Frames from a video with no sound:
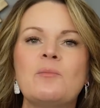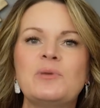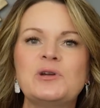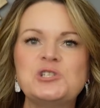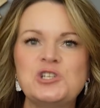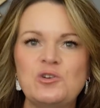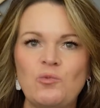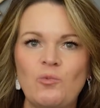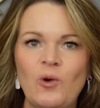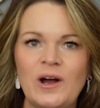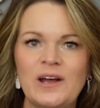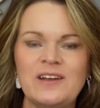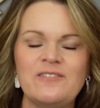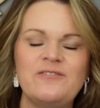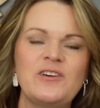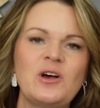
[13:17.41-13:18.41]
but you
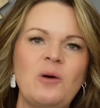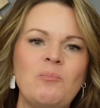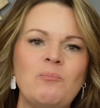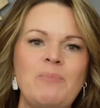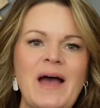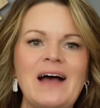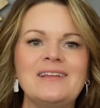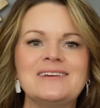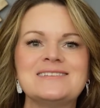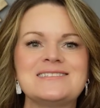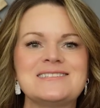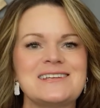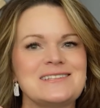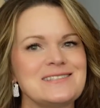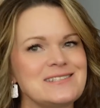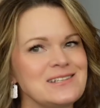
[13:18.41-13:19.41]
want to feel
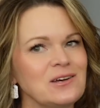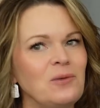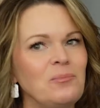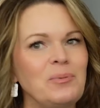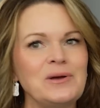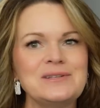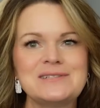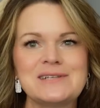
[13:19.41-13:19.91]
balanced and still put